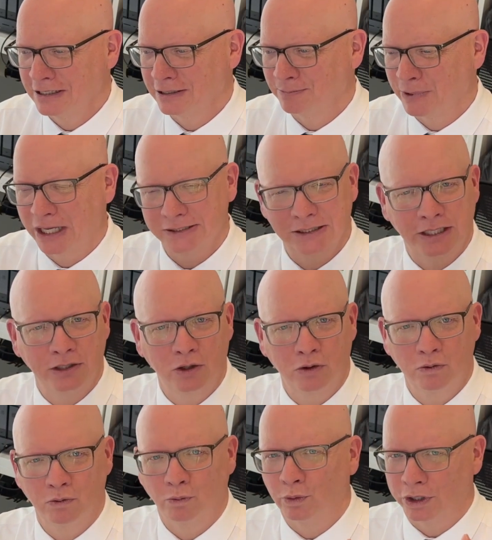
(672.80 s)
Because I know
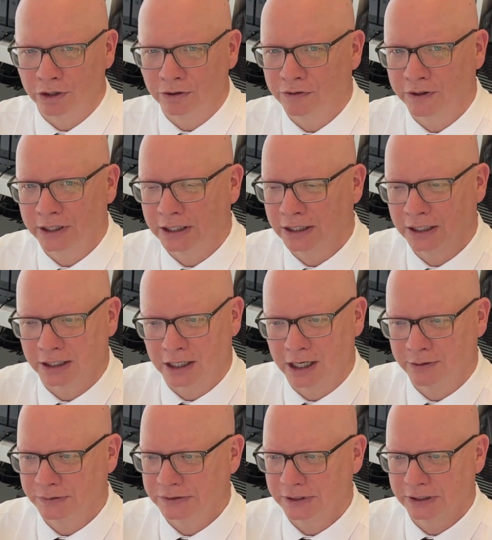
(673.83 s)
what you're thinking, and I
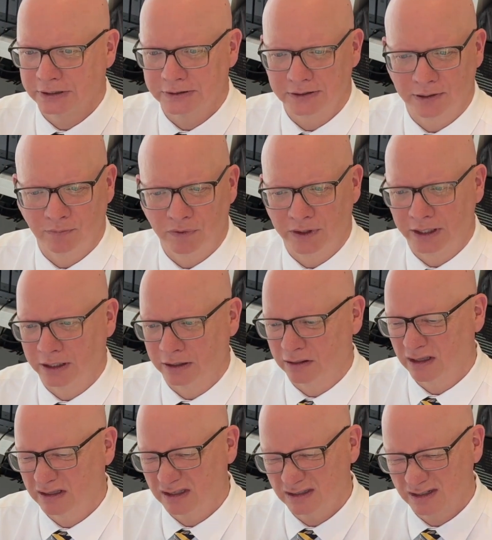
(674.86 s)
was thinking the same thing.
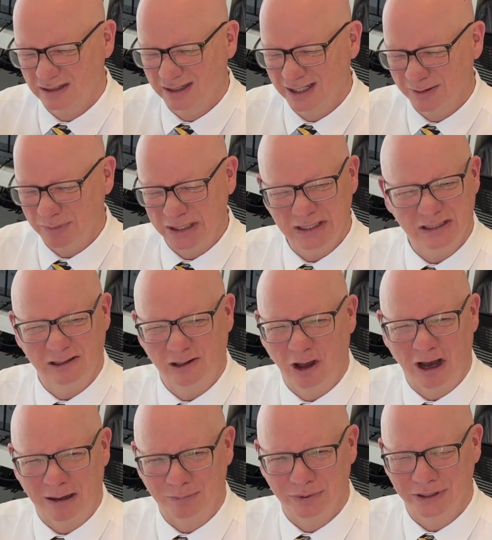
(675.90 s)
This is just going to be
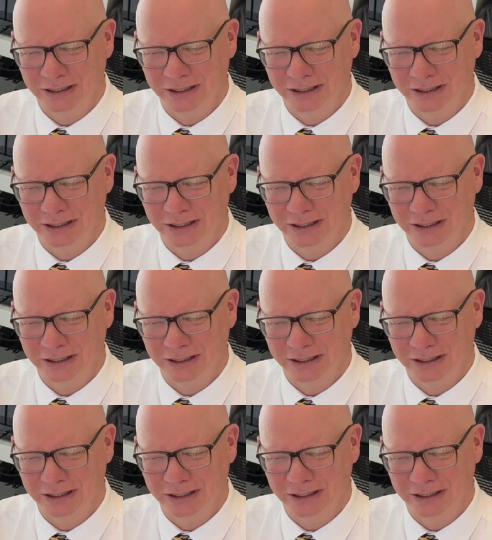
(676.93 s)
slop.